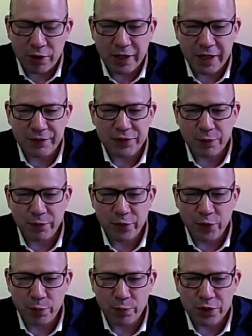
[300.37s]
You're going to have some
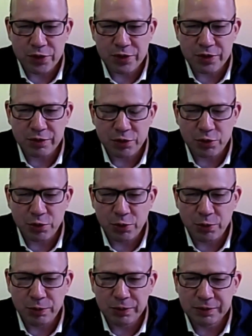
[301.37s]
of your books
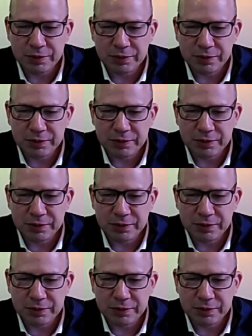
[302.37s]
too?